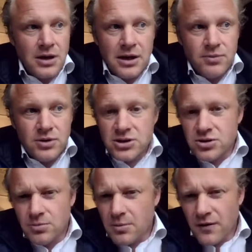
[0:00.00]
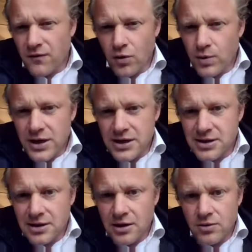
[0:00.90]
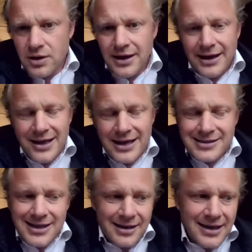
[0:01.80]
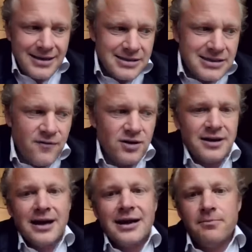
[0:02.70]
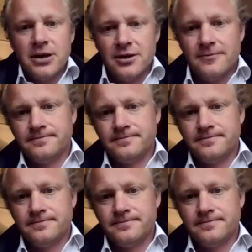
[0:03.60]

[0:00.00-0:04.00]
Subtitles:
I would assume, about 4 weeks ago. Things like that is different dynamic.